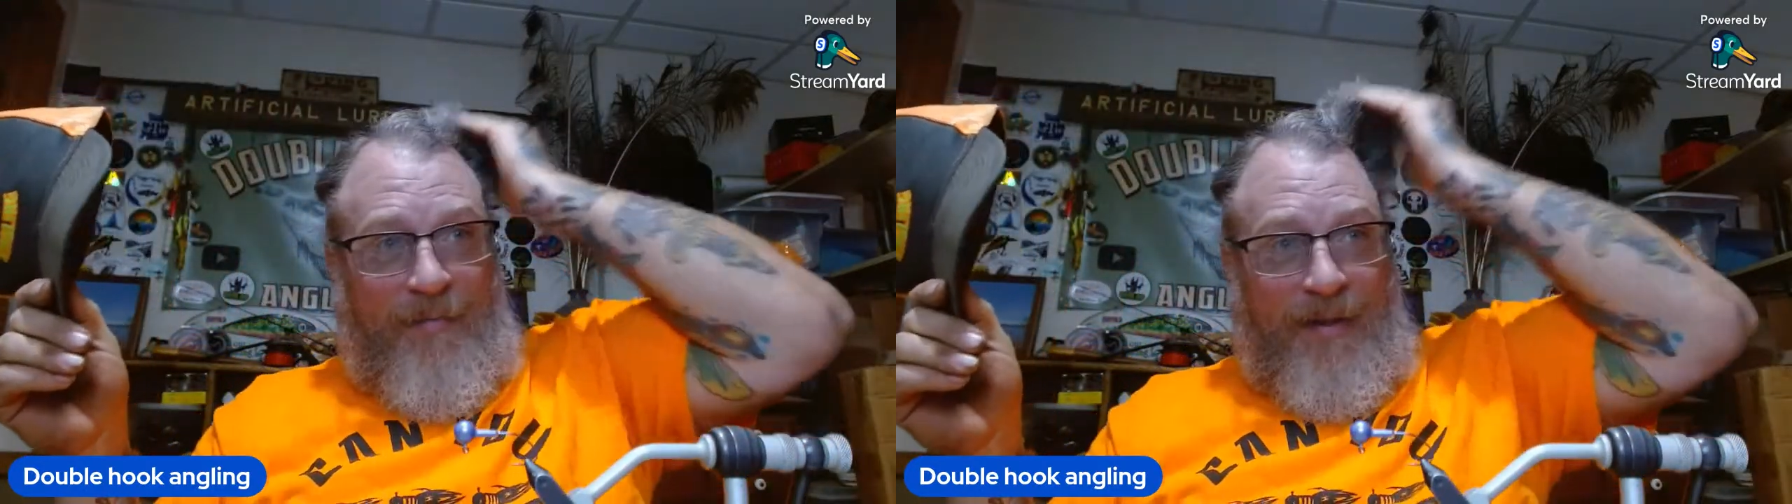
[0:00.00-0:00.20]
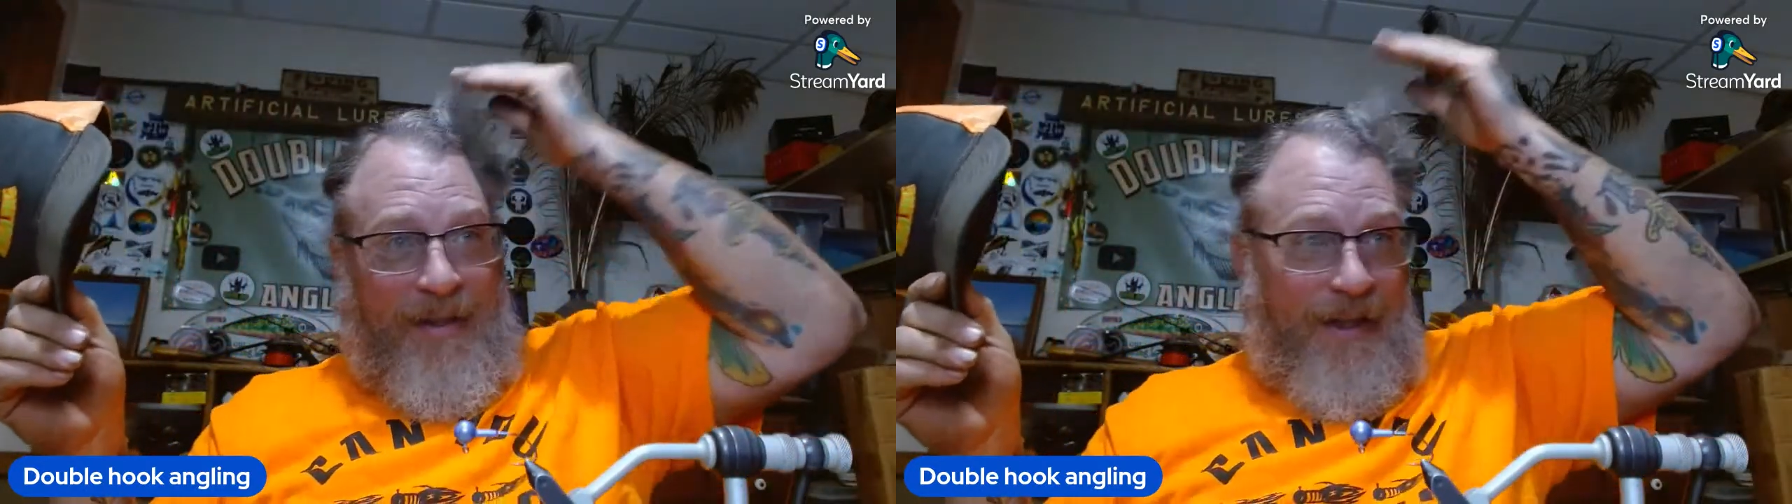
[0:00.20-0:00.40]

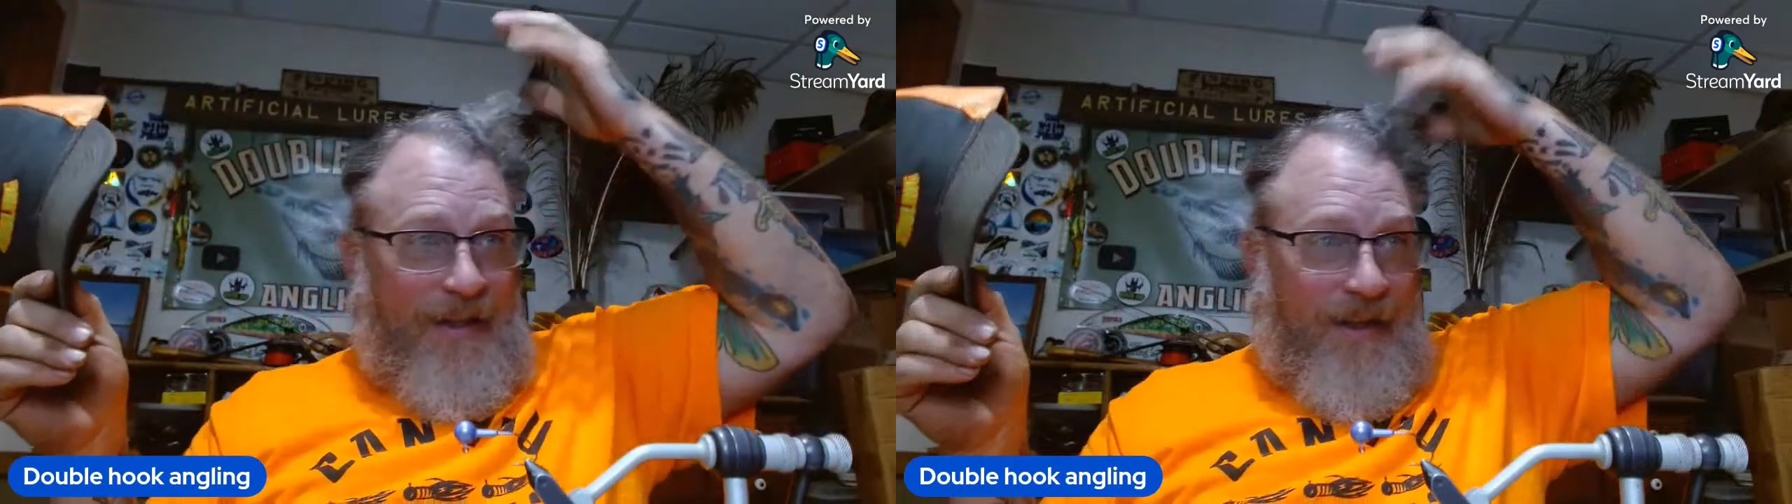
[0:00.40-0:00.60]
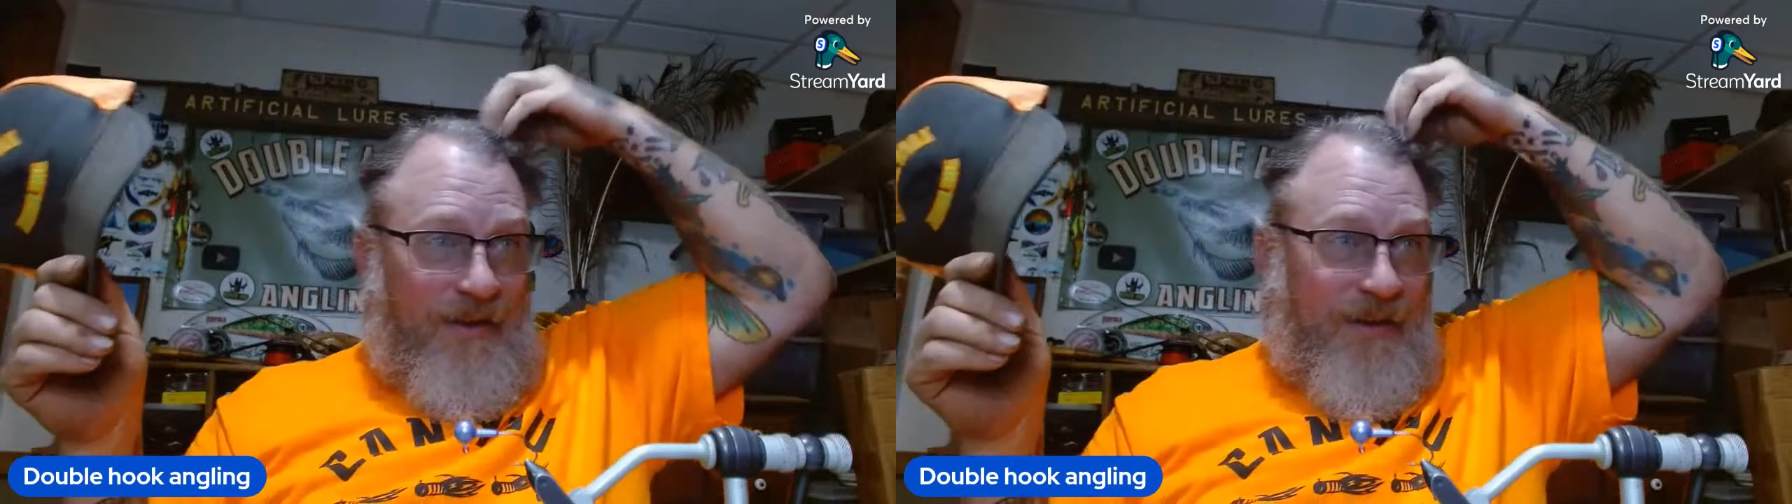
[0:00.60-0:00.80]
but
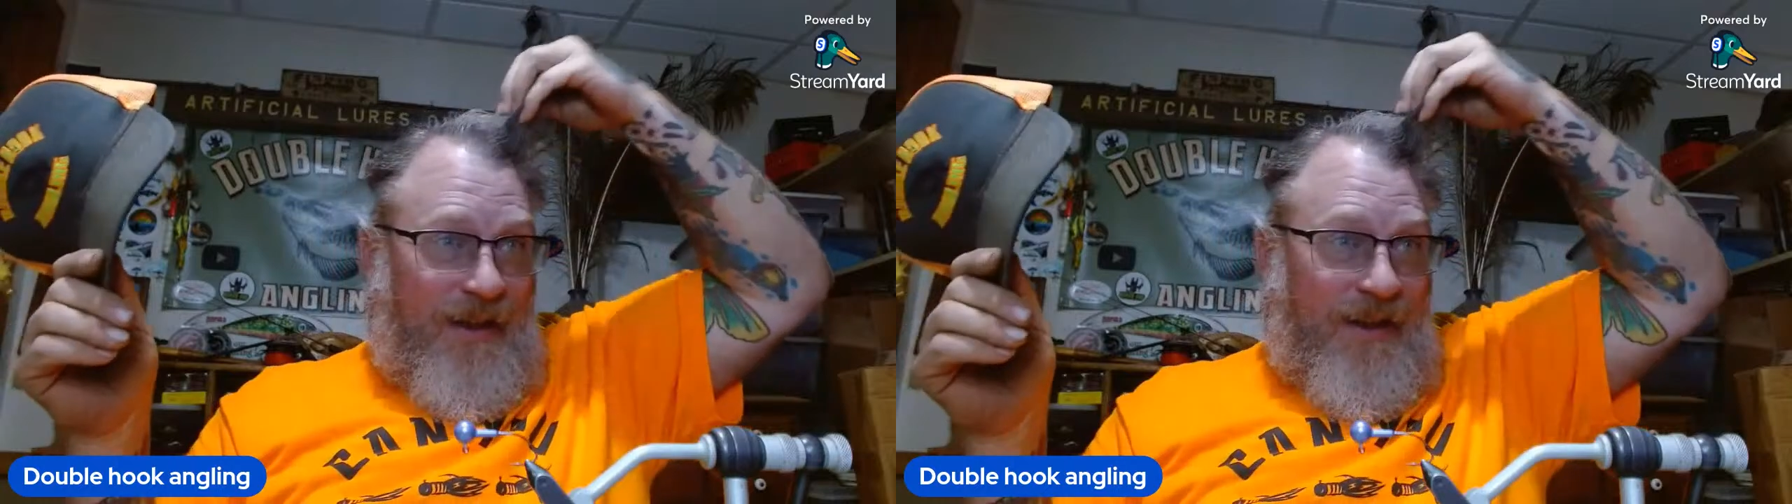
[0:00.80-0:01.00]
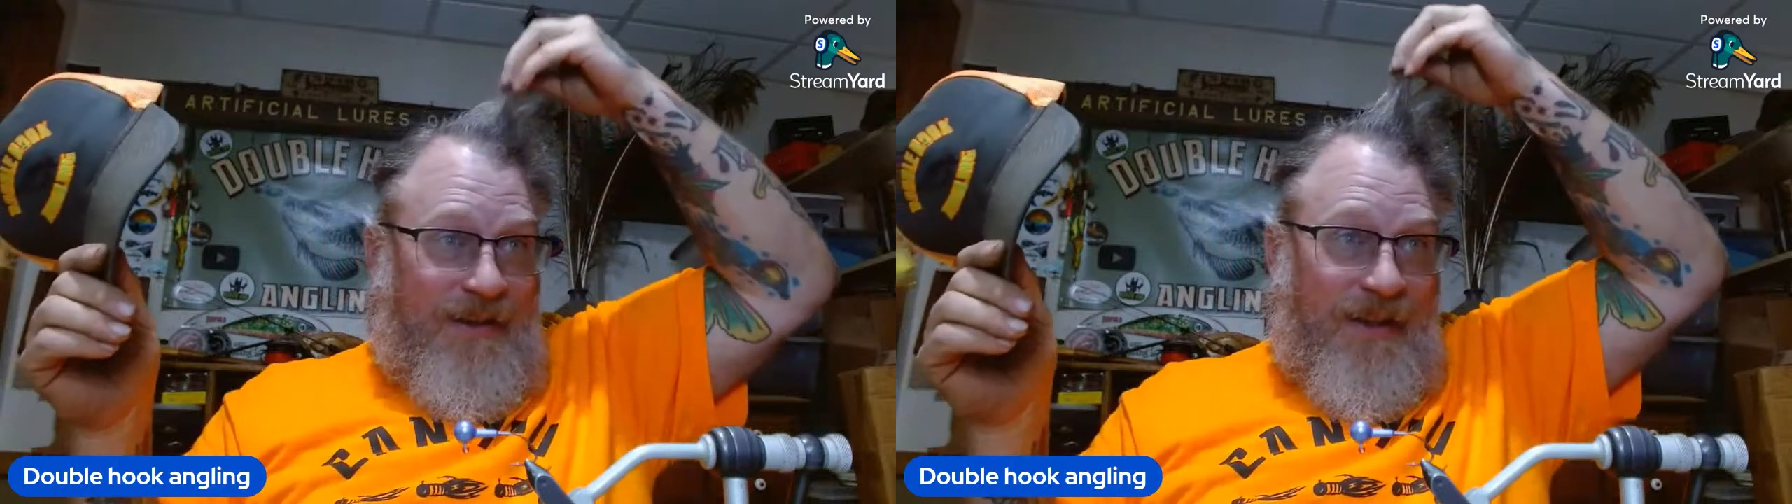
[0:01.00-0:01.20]
like it'll
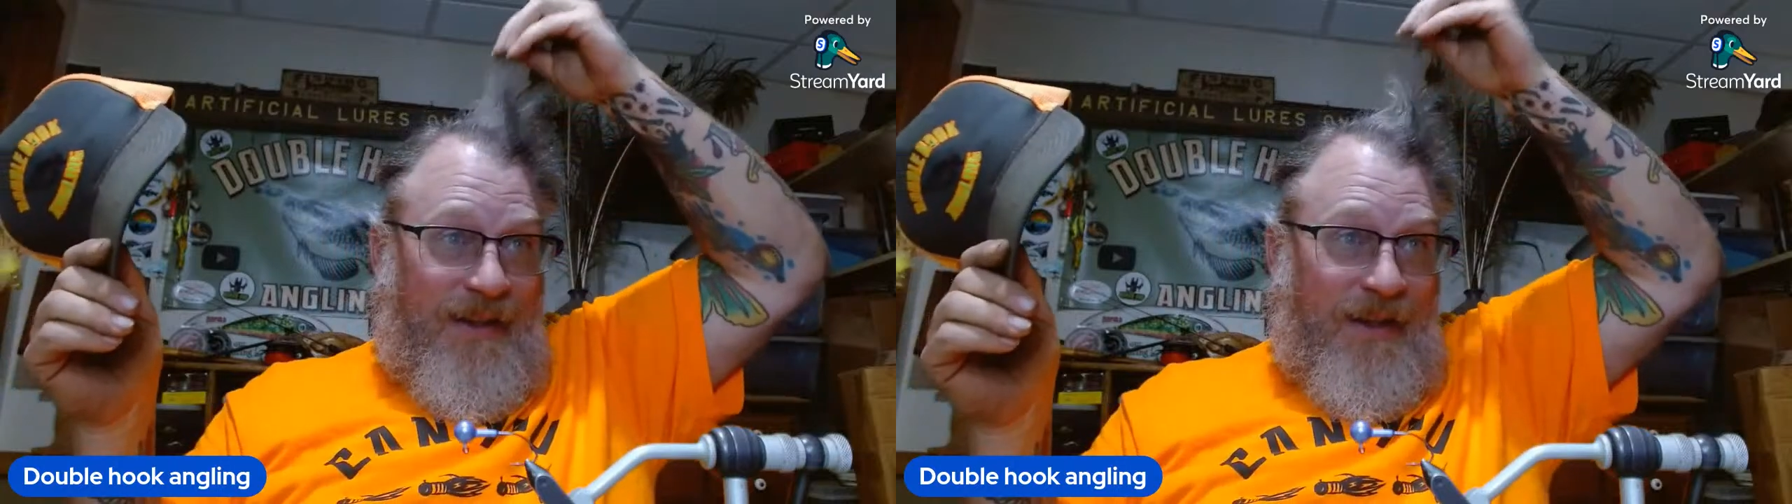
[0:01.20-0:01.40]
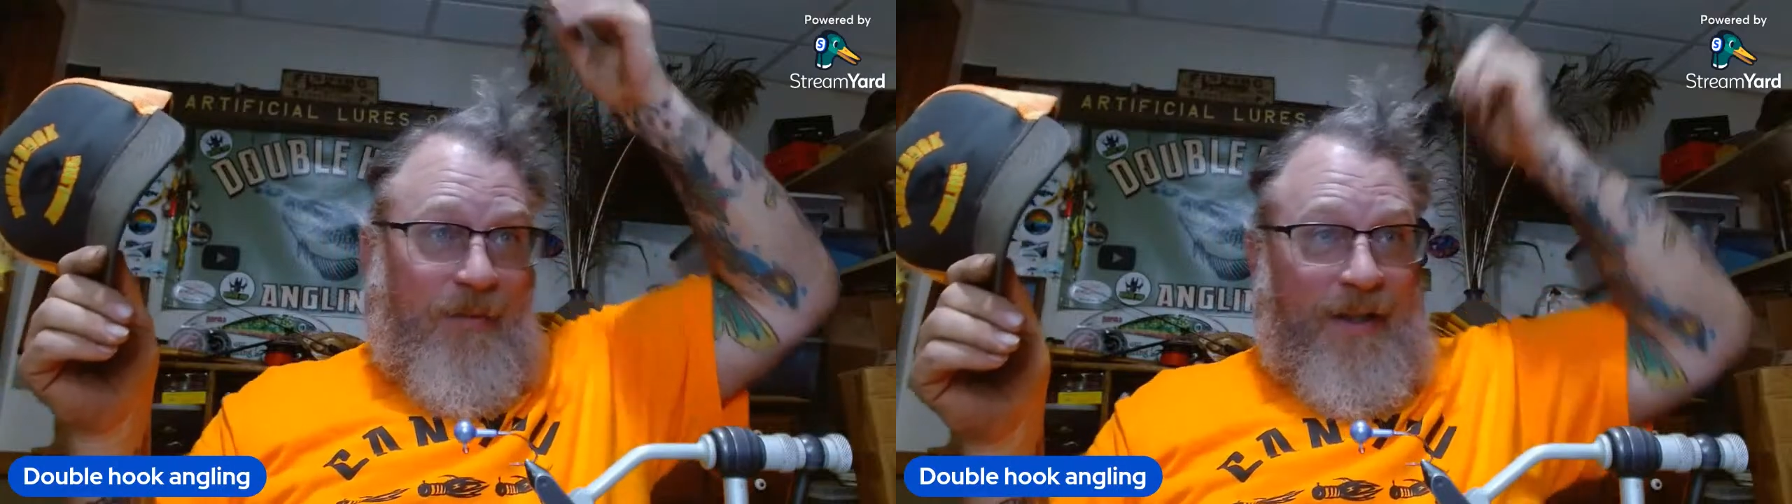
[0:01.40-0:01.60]
like stick up.